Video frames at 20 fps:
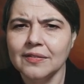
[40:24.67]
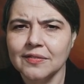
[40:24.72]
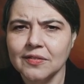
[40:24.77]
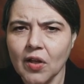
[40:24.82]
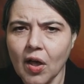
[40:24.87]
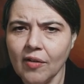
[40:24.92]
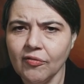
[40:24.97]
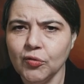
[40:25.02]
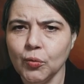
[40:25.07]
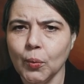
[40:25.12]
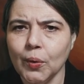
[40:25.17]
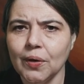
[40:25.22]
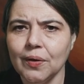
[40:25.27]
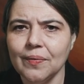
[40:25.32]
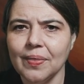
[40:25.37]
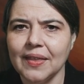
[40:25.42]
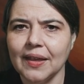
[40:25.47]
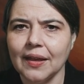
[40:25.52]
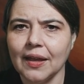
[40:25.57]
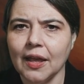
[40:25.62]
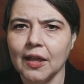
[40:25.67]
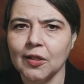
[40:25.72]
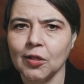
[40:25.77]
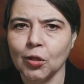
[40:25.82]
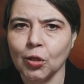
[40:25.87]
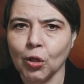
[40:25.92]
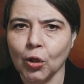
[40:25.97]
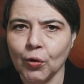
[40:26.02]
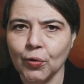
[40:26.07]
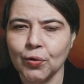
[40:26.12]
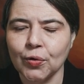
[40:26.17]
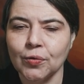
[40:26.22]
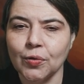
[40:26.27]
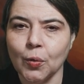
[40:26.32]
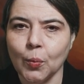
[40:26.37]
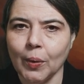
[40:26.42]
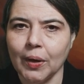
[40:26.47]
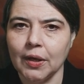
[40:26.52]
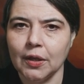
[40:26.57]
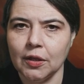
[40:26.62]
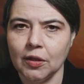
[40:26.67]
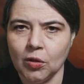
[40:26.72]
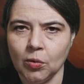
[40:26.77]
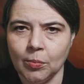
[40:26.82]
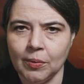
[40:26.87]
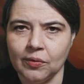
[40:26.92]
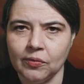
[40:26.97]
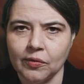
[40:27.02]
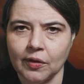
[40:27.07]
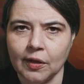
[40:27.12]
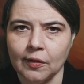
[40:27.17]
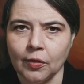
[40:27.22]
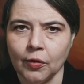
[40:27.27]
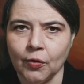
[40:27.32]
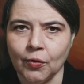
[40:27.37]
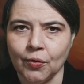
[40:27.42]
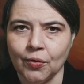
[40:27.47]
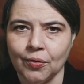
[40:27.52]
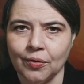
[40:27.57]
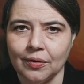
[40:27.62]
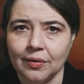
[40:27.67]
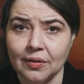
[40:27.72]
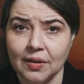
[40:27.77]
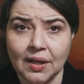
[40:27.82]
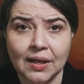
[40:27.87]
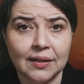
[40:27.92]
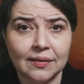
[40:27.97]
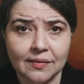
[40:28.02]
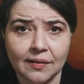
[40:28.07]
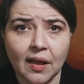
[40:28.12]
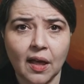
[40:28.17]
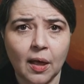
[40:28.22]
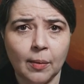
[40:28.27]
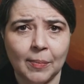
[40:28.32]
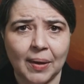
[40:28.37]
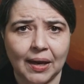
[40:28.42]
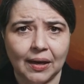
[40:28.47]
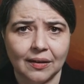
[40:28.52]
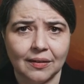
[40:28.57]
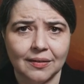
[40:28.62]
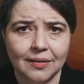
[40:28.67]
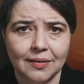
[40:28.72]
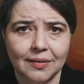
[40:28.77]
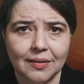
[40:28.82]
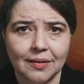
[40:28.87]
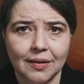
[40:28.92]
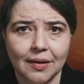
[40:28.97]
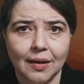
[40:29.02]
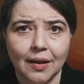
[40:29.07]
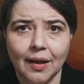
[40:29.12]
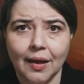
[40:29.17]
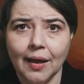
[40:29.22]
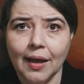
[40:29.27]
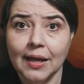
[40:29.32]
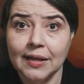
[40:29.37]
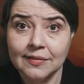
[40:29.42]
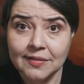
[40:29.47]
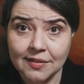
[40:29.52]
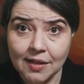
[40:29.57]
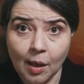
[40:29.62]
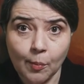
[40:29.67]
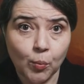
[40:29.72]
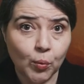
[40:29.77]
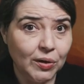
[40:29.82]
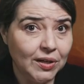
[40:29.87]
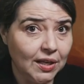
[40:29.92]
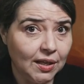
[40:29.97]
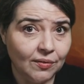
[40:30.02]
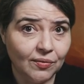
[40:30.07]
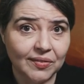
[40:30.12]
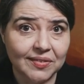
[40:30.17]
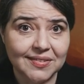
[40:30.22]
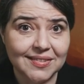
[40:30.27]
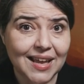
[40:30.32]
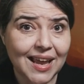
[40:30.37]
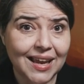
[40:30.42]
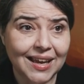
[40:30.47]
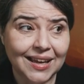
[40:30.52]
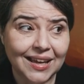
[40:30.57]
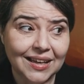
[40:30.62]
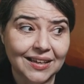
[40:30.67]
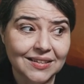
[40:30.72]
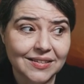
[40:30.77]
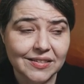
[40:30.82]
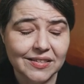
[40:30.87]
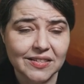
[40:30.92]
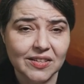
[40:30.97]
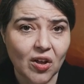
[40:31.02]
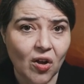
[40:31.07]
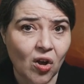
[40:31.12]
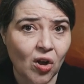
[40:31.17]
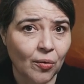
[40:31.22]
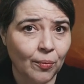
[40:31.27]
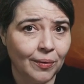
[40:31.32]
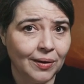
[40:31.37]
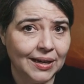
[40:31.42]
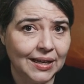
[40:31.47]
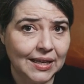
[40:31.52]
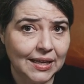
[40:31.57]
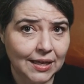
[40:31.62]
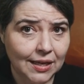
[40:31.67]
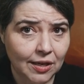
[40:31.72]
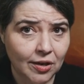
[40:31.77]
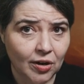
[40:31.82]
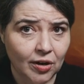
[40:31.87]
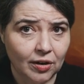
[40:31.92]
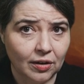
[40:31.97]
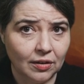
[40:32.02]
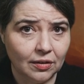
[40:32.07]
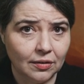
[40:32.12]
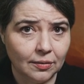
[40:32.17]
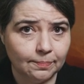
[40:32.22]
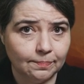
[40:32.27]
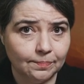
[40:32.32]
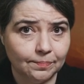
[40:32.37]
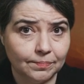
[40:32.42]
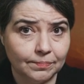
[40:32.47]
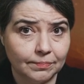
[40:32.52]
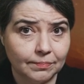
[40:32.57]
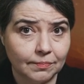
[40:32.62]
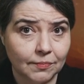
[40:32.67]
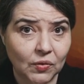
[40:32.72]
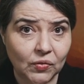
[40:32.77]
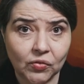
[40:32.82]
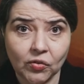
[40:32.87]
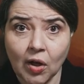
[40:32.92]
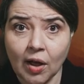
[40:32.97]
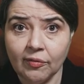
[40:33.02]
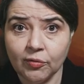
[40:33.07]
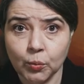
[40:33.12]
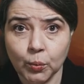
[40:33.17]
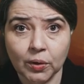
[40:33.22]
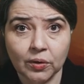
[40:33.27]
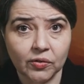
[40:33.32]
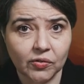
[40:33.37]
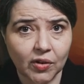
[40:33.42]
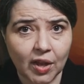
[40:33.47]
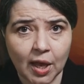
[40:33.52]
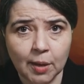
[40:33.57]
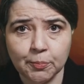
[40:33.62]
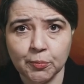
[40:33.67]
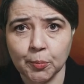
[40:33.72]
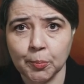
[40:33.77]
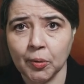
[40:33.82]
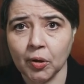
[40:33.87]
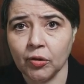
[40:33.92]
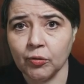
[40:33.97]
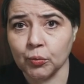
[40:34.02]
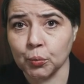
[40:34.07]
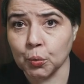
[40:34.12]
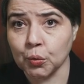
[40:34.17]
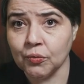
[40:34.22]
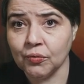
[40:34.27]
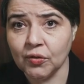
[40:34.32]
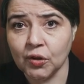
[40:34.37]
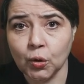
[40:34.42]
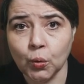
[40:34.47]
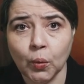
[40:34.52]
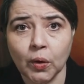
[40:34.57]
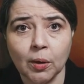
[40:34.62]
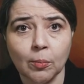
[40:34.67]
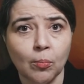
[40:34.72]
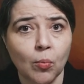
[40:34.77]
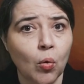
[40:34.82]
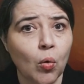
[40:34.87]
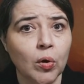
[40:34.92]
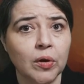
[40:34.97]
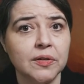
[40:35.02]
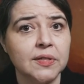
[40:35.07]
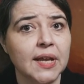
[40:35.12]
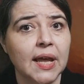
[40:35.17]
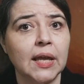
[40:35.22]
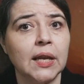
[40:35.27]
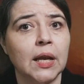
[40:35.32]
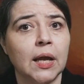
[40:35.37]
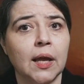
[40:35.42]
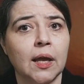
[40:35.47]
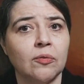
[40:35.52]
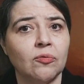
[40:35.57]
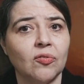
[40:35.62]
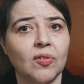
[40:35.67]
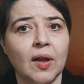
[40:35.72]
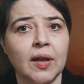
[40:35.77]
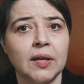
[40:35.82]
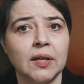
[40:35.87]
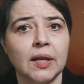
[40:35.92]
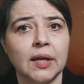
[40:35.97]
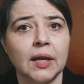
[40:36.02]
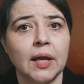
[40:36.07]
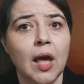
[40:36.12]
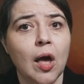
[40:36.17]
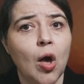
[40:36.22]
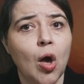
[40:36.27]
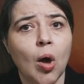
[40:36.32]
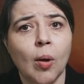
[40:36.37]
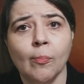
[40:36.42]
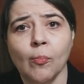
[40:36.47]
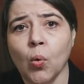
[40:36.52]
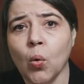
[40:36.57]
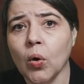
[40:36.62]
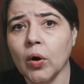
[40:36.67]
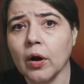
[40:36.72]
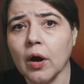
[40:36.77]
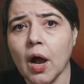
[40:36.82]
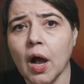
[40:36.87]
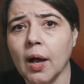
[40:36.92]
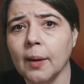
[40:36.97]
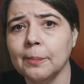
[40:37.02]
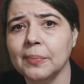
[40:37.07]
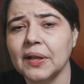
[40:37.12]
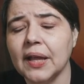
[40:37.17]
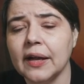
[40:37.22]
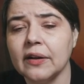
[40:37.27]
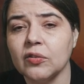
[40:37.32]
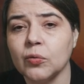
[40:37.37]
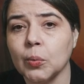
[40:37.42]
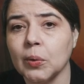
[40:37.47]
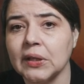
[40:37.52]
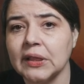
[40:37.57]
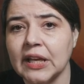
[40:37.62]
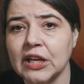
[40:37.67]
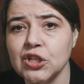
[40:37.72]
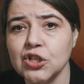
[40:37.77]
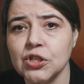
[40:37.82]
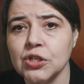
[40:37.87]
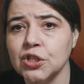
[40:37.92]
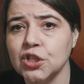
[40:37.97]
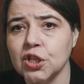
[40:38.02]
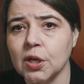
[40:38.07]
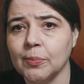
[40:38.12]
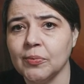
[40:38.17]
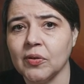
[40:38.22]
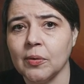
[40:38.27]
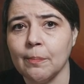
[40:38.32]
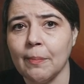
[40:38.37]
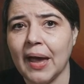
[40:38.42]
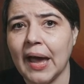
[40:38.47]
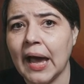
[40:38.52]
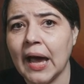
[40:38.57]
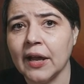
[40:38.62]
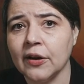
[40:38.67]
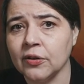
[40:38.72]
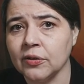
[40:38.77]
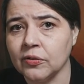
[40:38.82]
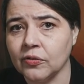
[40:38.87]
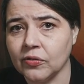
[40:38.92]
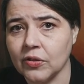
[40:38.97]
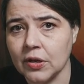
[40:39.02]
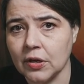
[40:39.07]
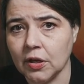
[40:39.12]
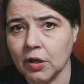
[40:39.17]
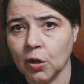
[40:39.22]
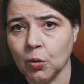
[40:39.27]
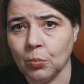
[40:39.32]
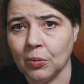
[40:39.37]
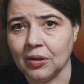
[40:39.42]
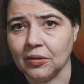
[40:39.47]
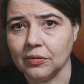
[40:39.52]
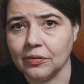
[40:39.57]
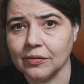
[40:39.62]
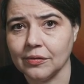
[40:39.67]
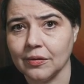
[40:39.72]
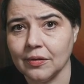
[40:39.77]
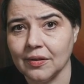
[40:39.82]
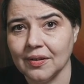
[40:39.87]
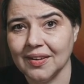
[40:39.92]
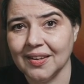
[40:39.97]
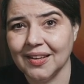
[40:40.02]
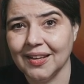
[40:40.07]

Software that can learn the way humans can learn is coming. Some would even say it's already here. Software is capable of reviewing more data and finding more complex relationships and patterns than humans.